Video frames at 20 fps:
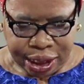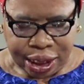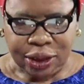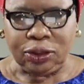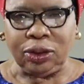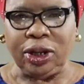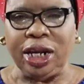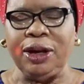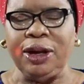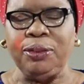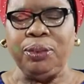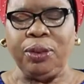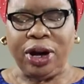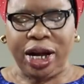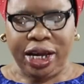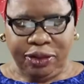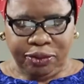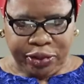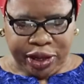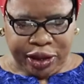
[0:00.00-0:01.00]
To labor
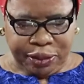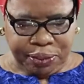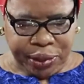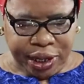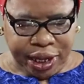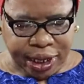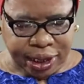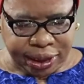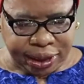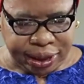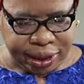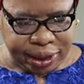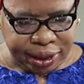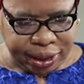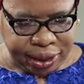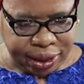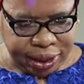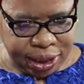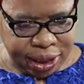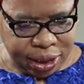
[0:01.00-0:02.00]
in vain
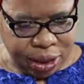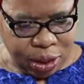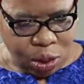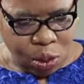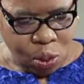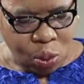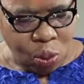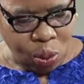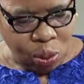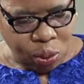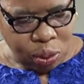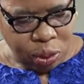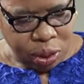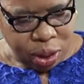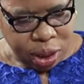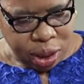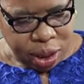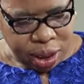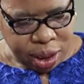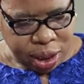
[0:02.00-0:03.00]
means
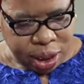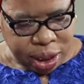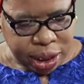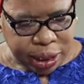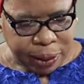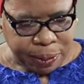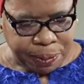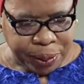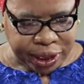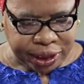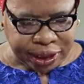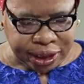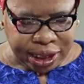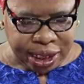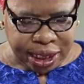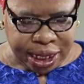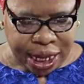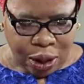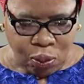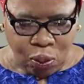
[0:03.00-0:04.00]
the
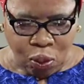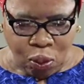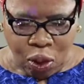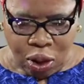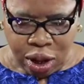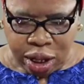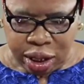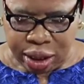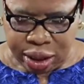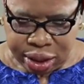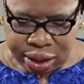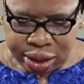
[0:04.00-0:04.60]
person that work